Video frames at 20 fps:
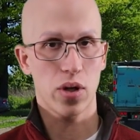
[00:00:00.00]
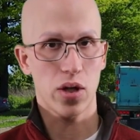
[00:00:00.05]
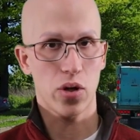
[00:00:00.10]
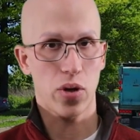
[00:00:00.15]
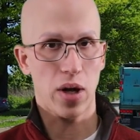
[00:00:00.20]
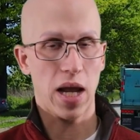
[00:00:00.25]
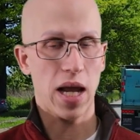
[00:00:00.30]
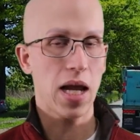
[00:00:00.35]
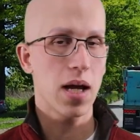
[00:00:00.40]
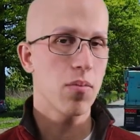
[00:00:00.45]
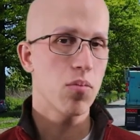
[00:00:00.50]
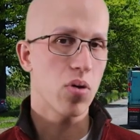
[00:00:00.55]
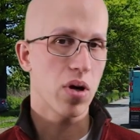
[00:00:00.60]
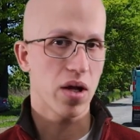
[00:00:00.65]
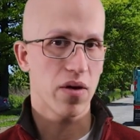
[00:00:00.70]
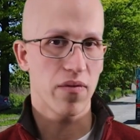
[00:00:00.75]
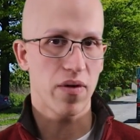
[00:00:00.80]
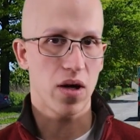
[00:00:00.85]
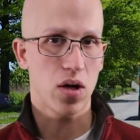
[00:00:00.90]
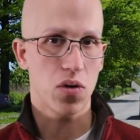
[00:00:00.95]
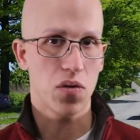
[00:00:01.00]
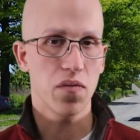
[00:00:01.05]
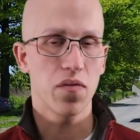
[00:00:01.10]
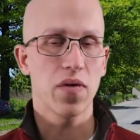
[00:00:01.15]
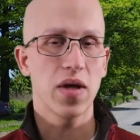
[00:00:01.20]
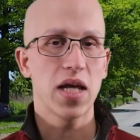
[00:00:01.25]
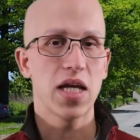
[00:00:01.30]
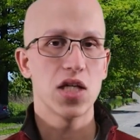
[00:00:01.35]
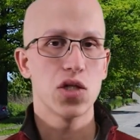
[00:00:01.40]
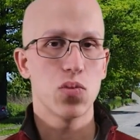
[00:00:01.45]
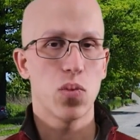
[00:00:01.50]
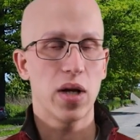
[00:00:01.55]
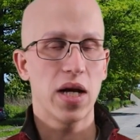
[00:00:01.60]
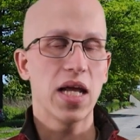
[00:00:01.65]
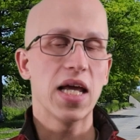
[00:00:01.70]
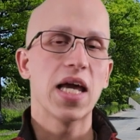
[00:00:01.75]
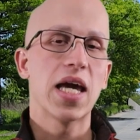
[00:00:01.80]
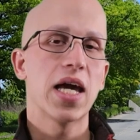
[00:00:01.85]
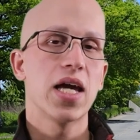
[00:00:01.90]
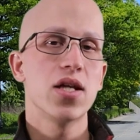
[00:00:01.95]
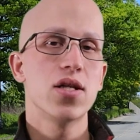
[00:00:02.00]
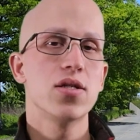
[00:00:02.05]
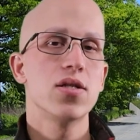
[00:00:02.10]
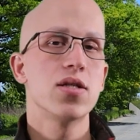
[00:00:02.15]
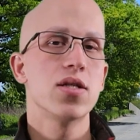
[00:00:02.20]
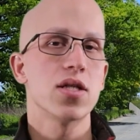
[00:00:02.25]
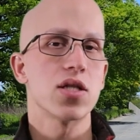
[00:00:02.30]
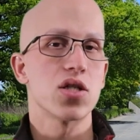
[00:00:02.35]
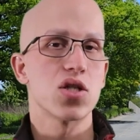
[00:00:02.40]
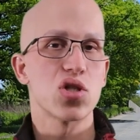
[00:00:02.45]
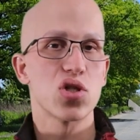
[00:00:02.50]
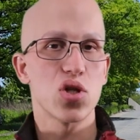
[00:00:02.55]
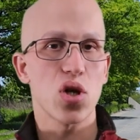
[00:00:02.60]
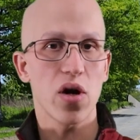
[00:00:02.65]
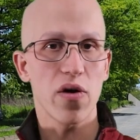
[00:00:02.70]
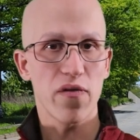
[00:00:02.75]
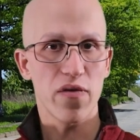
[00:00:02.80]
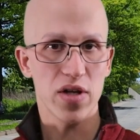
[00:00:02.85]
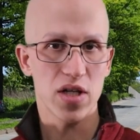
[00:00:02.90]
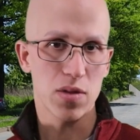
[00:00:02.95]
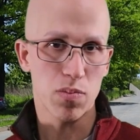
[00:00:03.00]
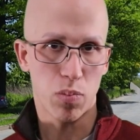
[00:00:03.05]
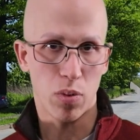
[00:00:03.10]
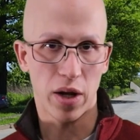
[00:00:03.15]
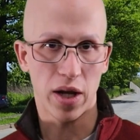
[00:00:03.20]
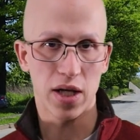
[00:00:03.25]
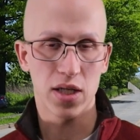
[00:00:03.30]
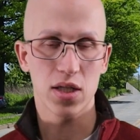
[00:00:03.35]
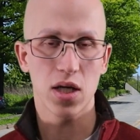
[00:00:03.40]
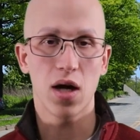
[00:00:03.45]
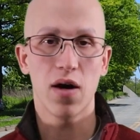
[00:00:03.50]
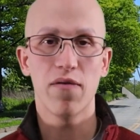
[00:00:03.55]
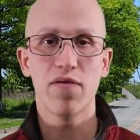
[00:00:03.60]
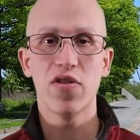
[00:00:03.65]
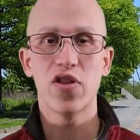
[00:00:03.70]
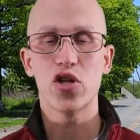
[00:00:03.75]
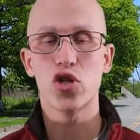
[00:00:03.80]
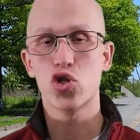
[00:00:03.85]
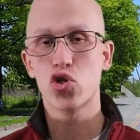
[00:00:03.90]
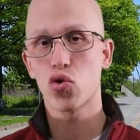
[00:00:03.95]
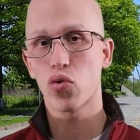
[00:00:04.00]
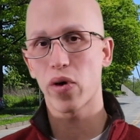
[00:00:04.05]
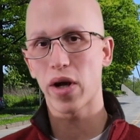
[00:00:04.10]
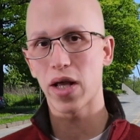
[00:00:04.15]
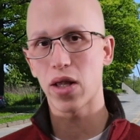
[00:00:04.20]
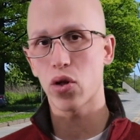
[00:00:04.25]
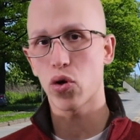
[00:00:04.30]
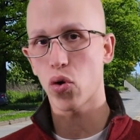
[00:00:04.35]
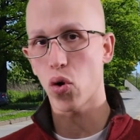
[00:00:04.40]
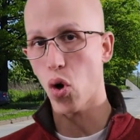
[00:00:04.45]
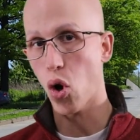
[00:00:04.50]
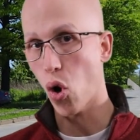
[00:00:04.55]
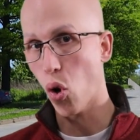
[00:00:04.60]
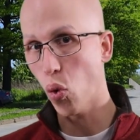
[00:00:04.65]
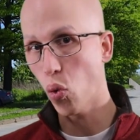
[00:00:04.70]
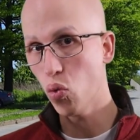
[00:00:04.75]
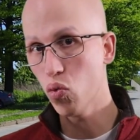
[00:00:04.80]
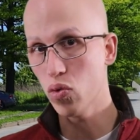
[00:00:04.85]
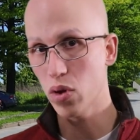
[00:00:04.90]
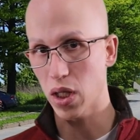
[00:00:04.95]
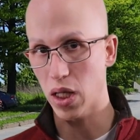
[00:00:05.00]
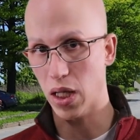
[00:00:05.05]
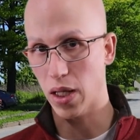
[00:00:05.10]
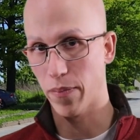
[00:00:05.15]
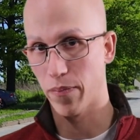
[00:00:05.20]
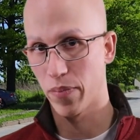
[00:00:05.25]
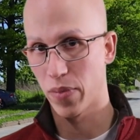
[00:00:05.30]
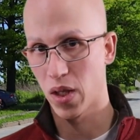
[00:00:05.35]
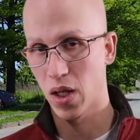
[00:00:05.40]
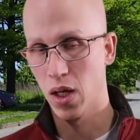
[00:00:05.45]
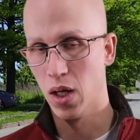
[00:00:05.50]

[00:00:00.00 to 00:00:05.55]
trailer handbrake valve is what engages the service brakes of the trailer only.